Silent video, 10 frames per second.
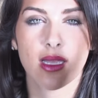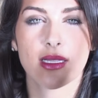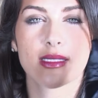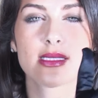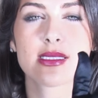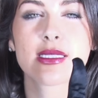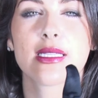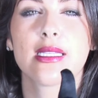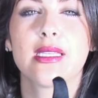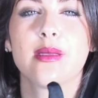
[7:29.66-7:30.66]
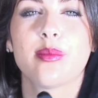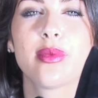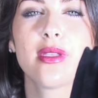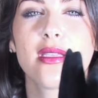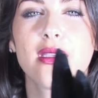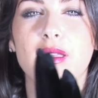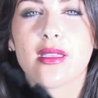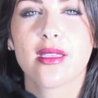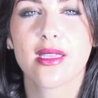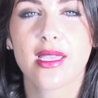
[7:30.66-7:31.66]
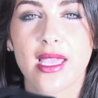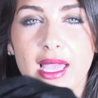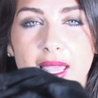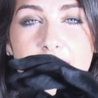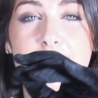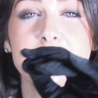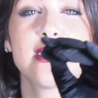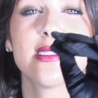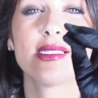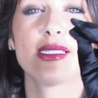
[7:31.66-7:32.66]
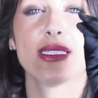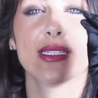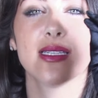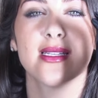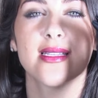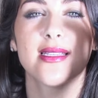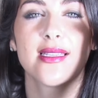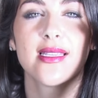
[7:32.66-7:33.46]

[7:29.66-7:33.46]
and sleepy and dizzy.